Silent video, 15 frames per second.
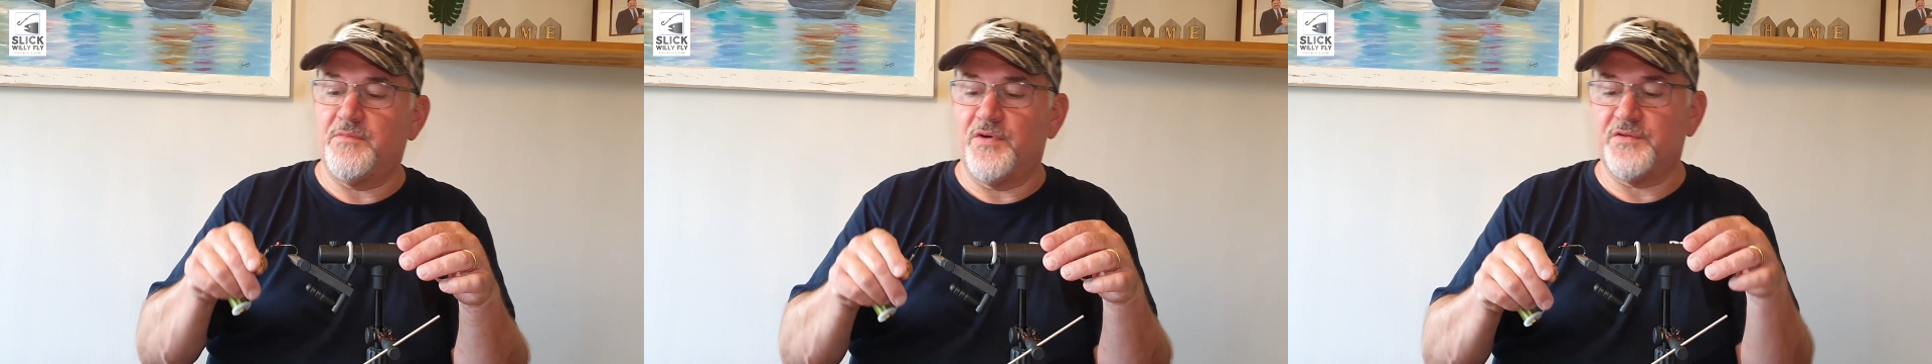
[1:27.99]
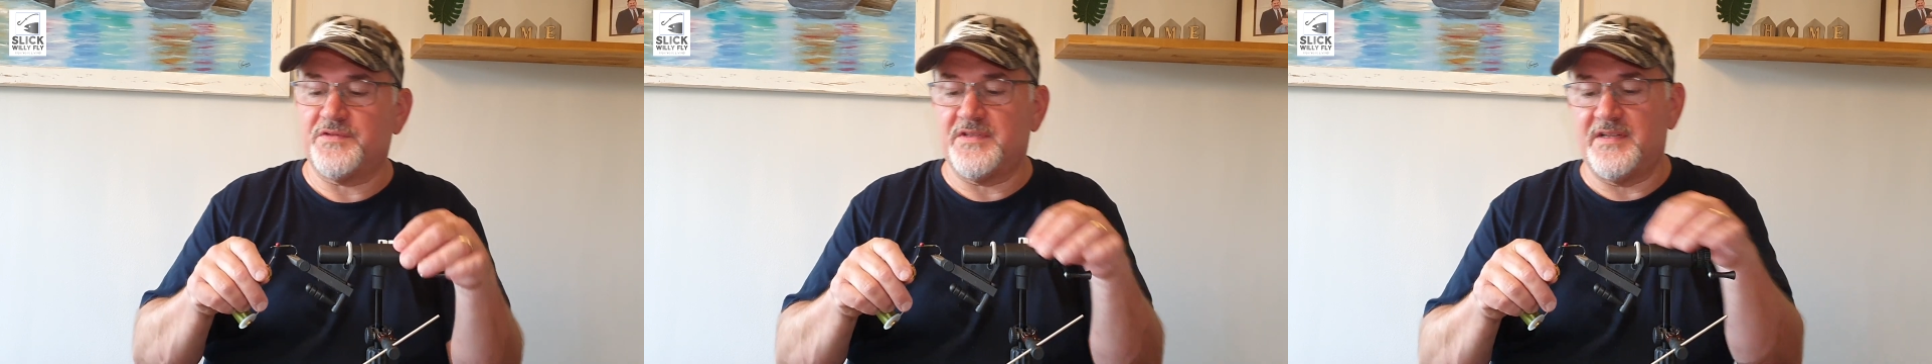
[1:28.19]

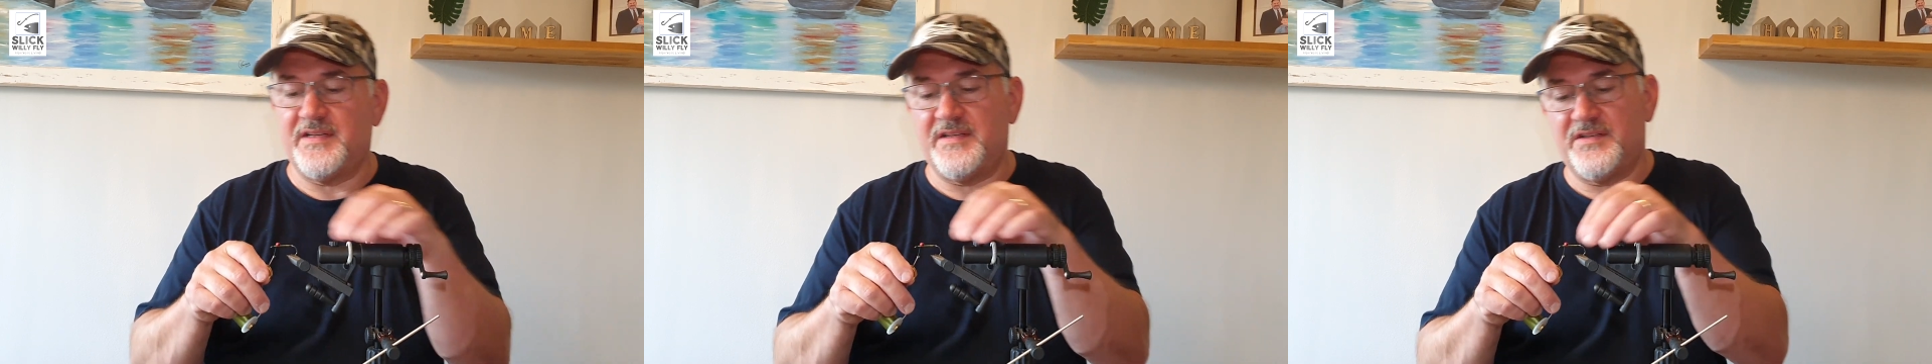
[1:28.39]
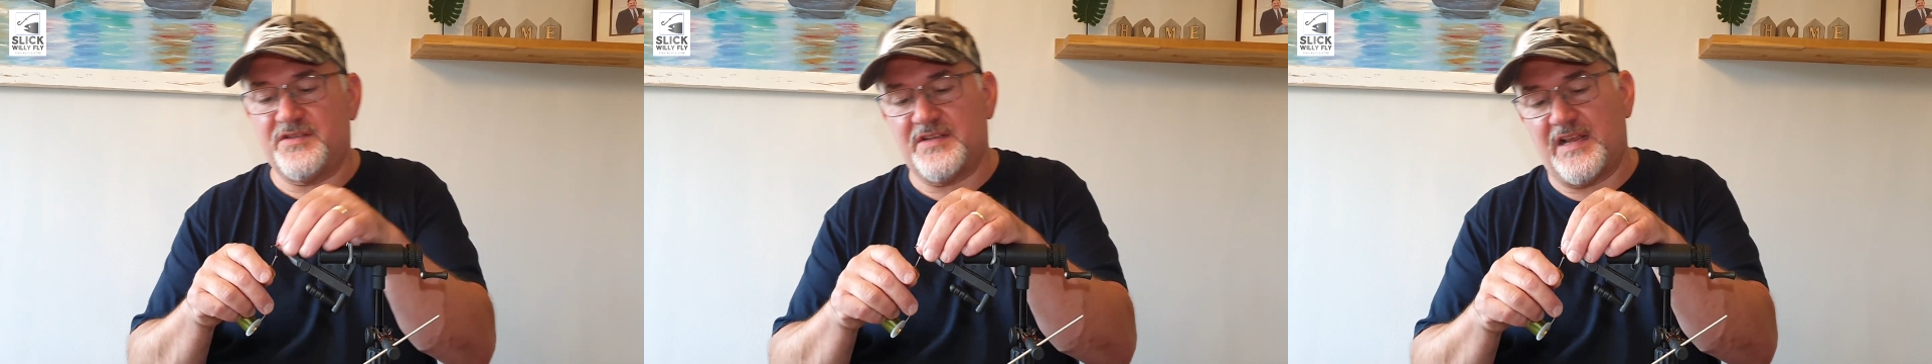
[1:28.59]

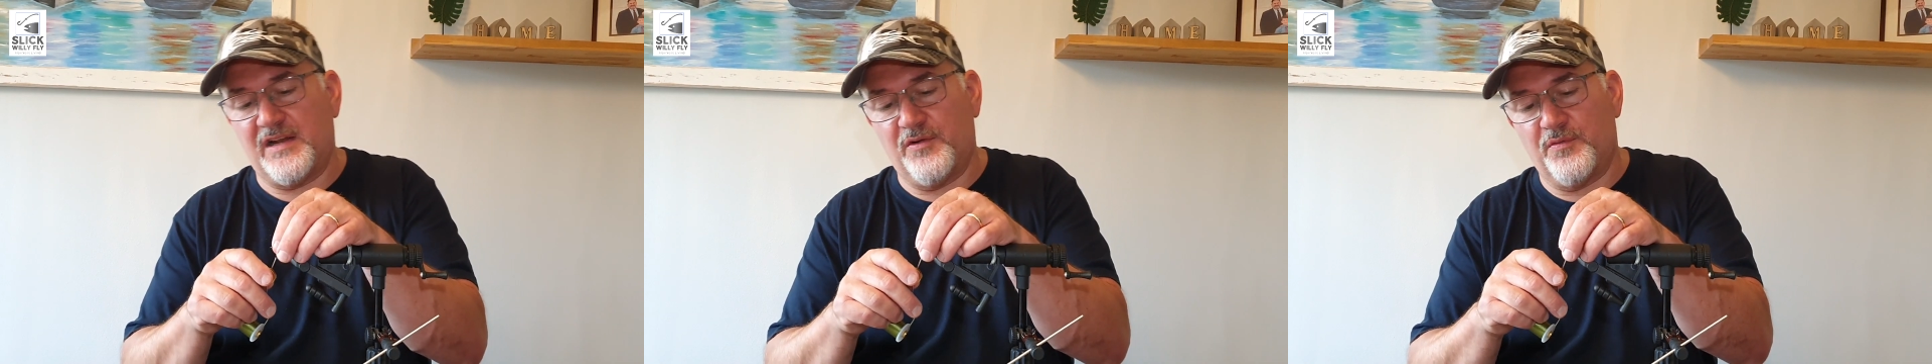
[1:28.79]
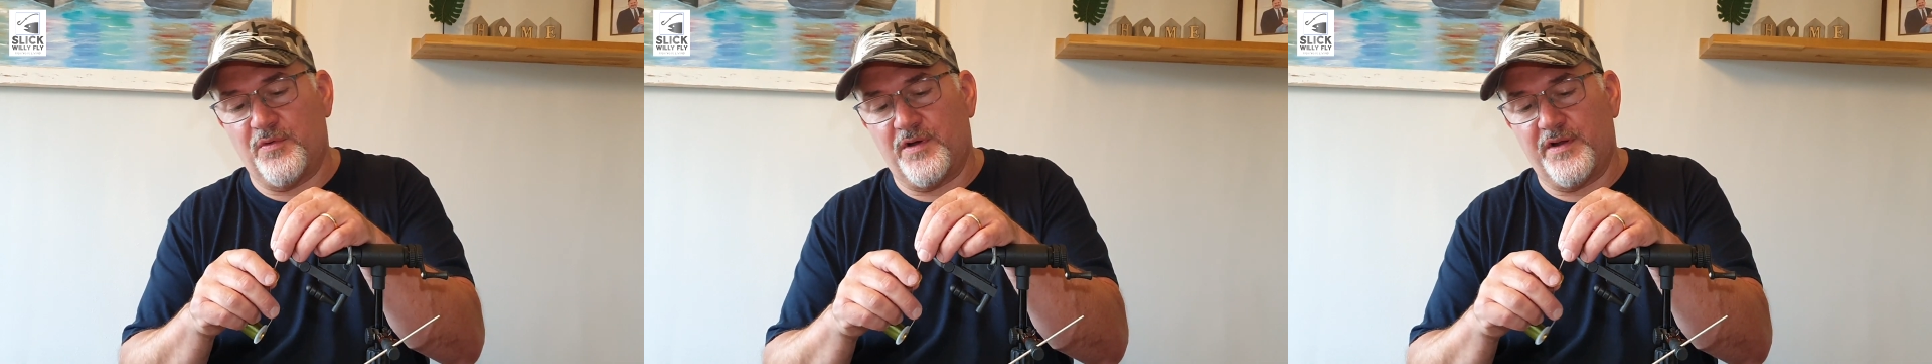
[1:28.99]
mostly
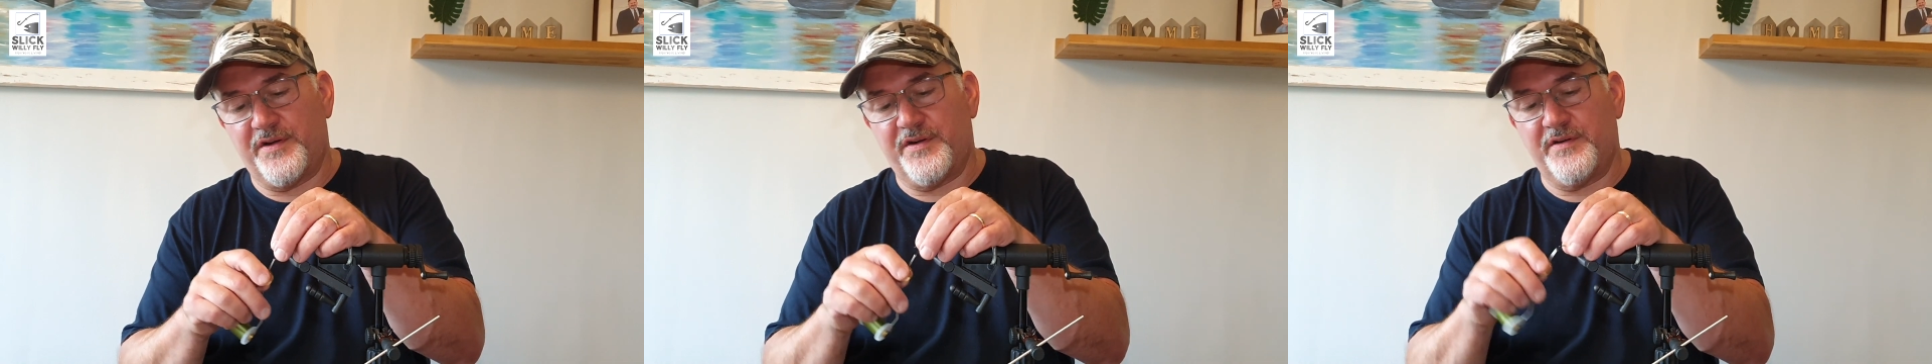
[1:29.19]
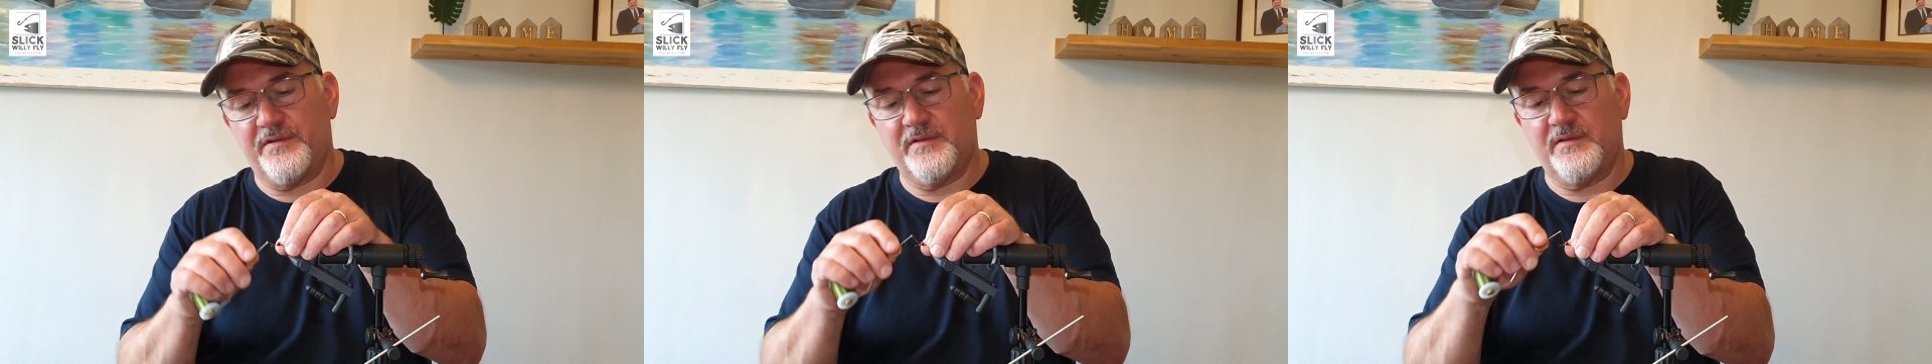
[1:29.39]
shallow
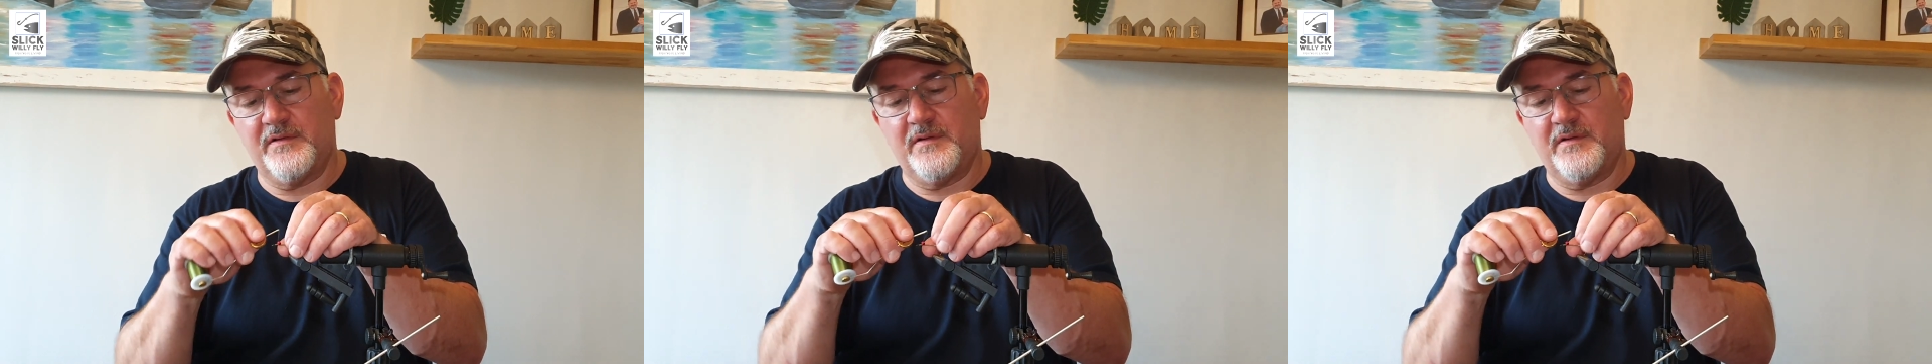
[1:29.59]
water.